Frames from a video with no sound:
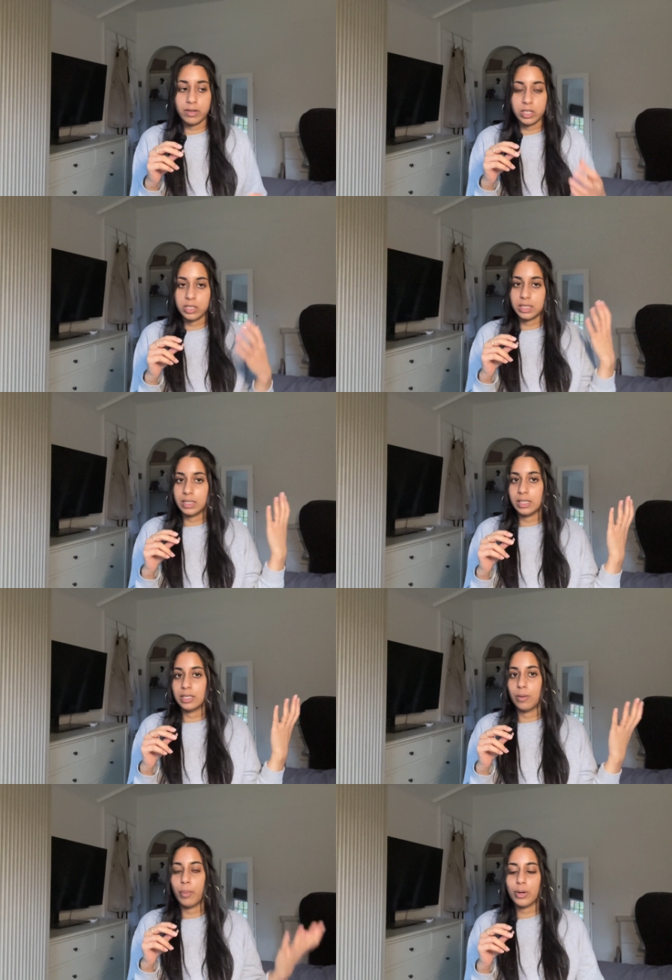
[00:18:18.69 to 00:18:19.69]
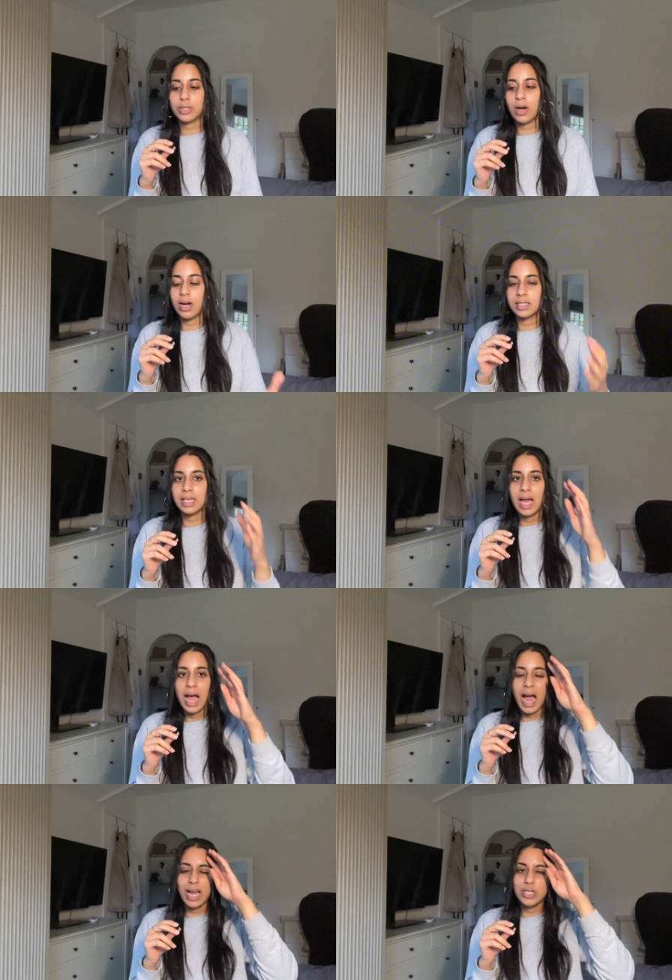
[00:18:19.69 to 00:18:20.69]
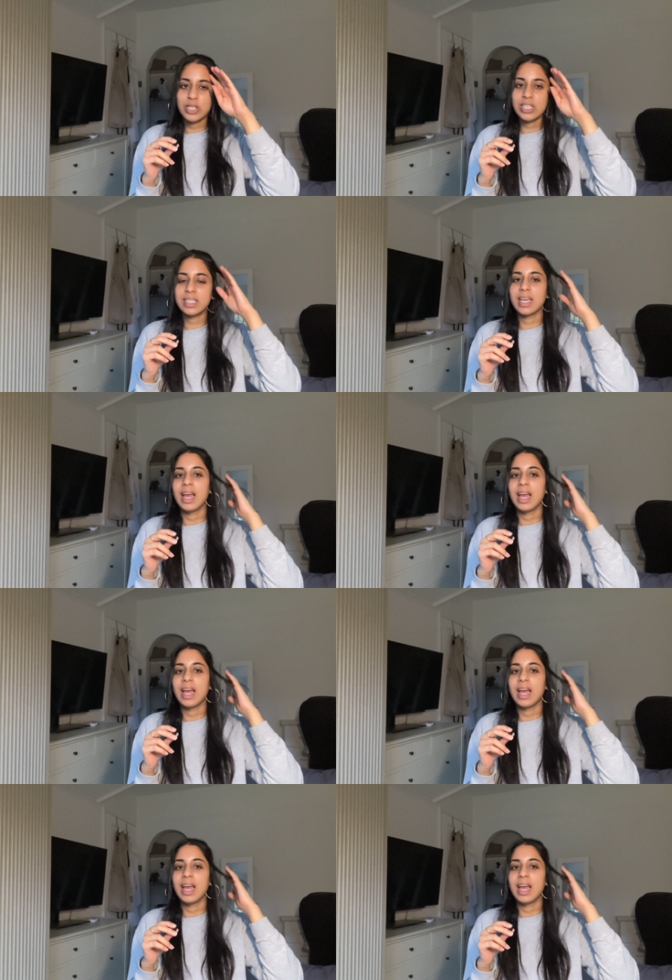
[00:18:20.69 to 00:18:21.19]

such as listening to the podcast and just